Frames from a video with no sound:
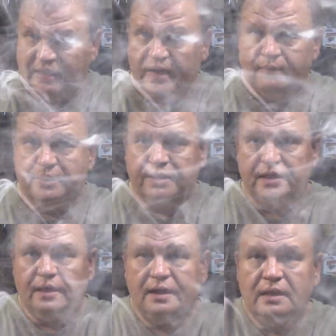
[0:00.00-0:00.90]
that with
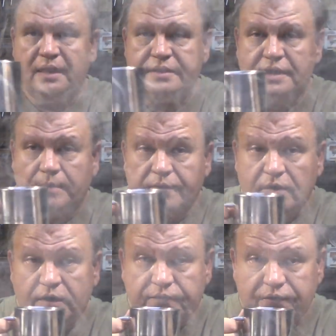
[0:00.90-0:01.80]
the last cup of
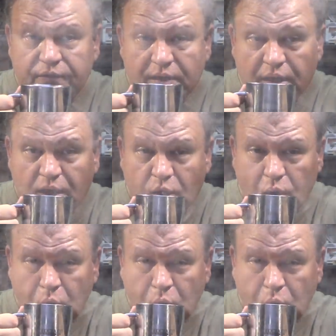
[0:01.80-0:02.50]
coffee for today.